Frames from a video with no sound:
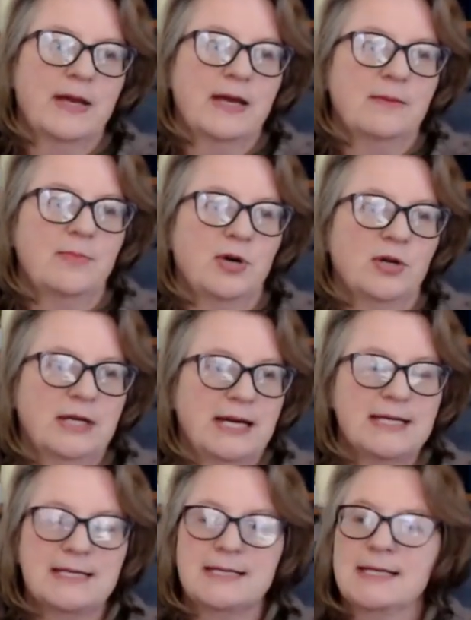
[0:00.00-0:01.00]

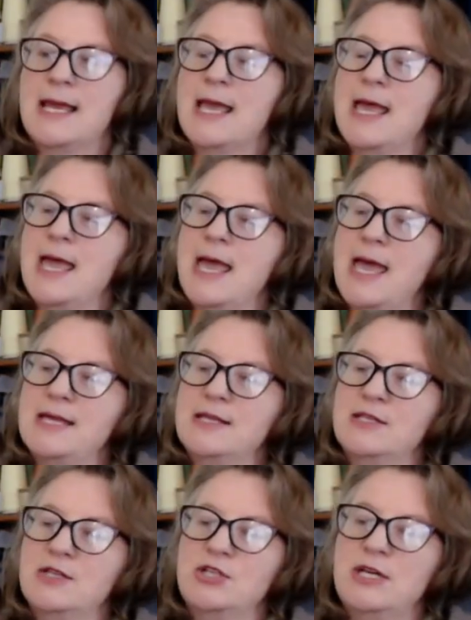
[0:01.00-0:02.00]
podcasts. And
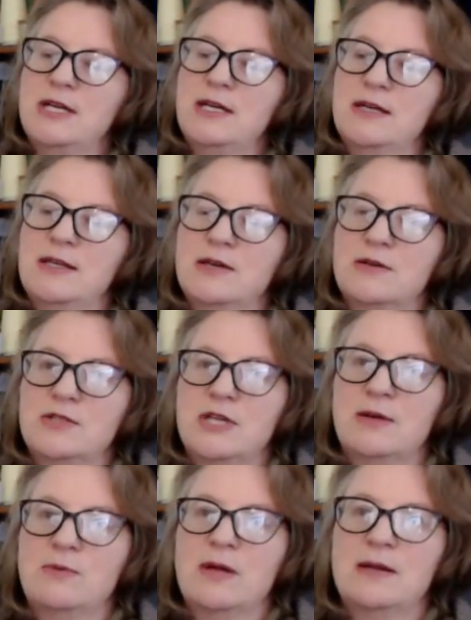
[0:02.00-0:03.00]
so she
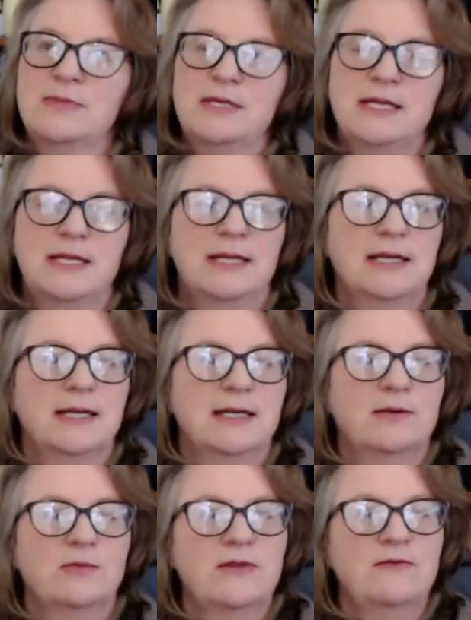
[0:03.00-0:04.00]
had
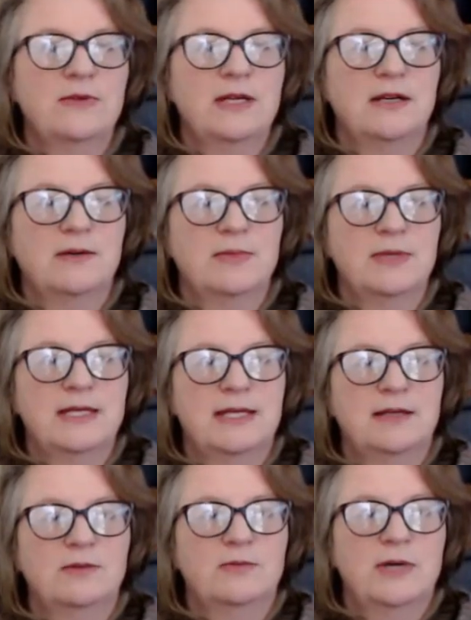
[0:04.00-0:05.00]
one video in
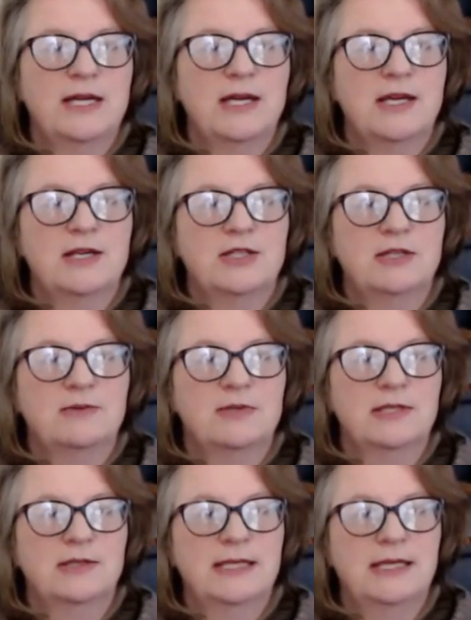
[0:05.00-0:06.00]
particular where she was
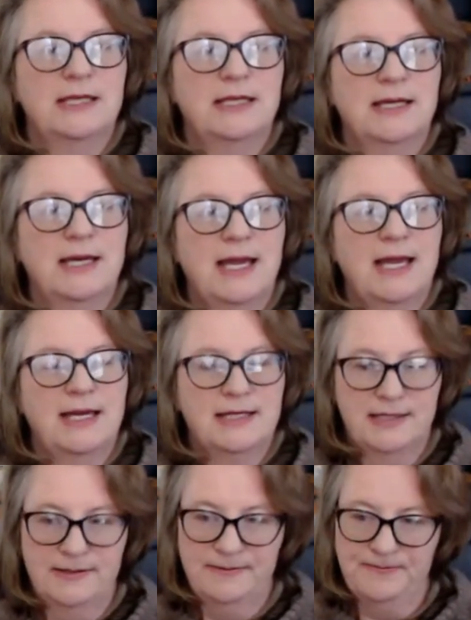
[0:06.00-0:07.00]
looking
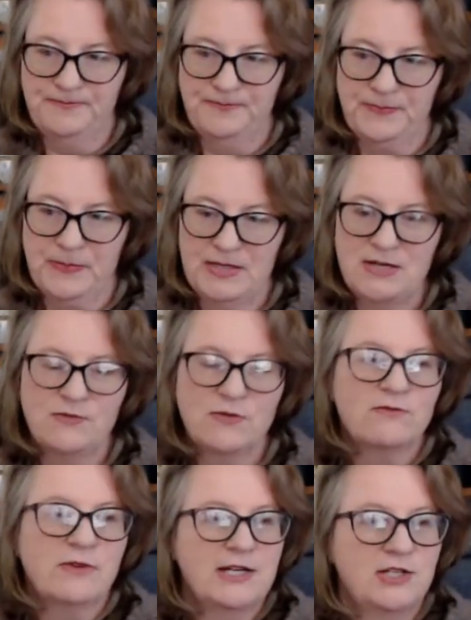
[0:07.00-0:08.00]
at different
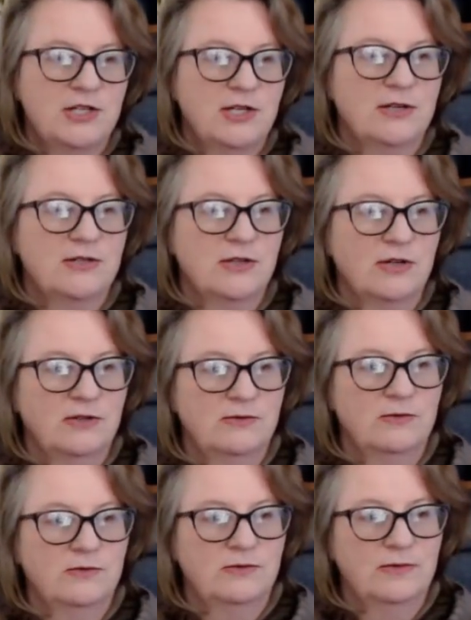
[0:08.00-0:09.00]
ratios of
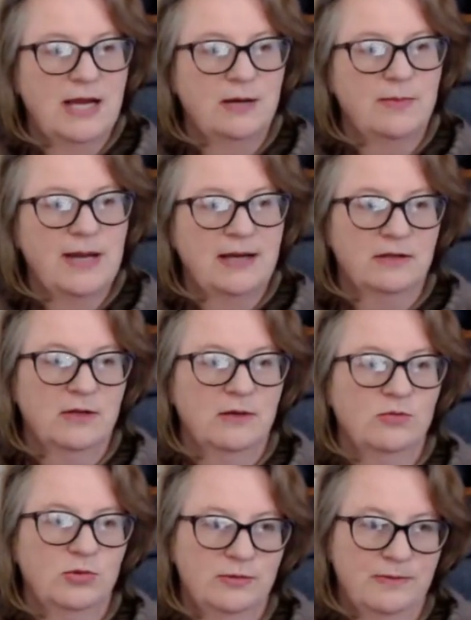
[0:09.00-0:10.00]
alpaca and
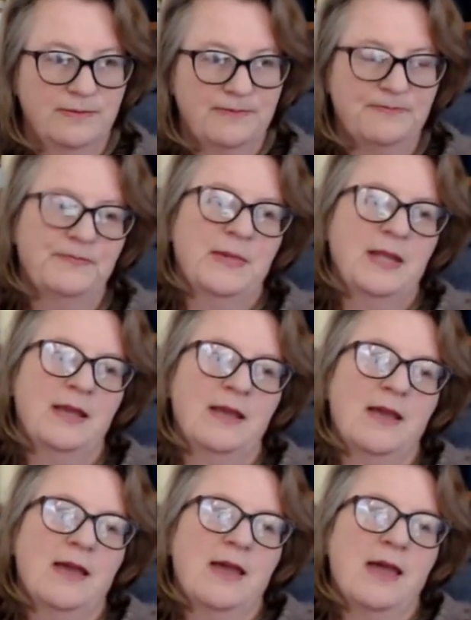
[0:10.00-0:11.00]
wool.
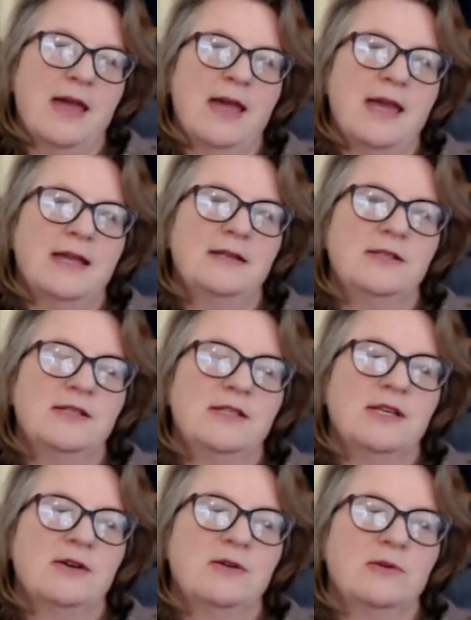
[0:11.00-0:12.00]
And
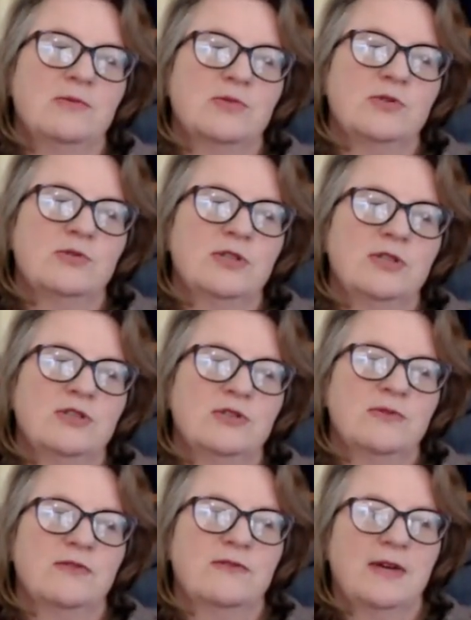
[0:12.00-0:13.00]
so it was all to do
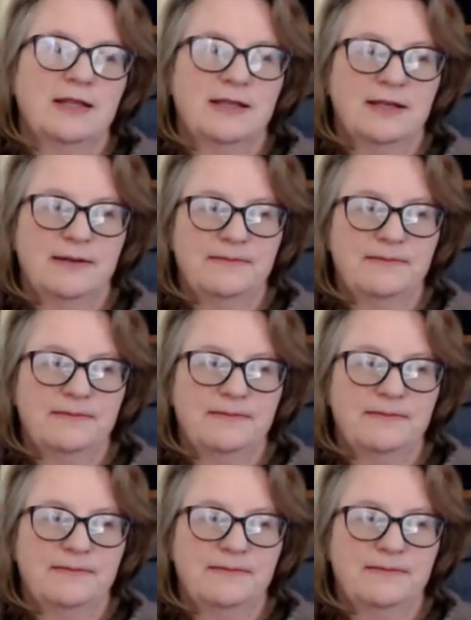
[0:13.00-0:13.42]
with the fact that